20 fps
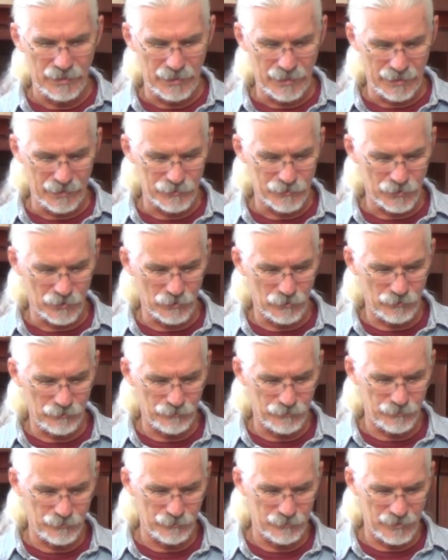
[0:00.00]
And
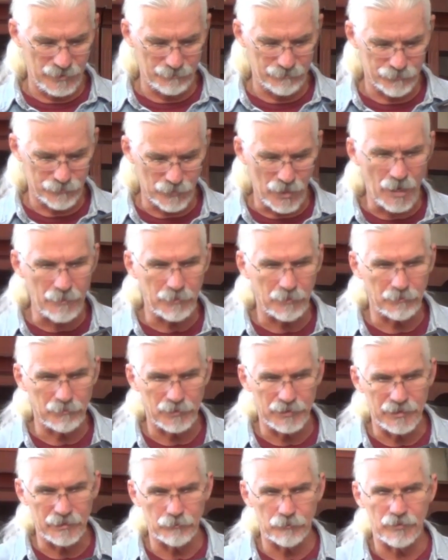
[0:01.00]
so it
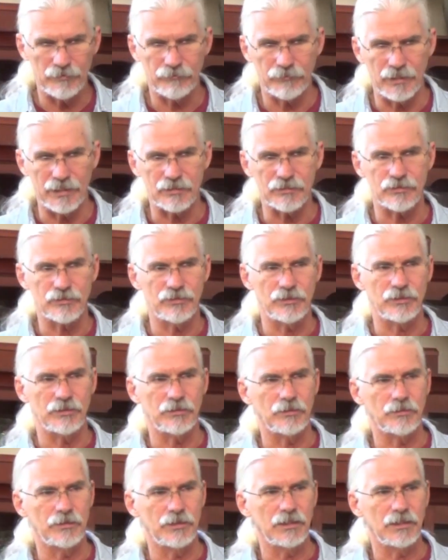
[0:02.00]
probably reflects the,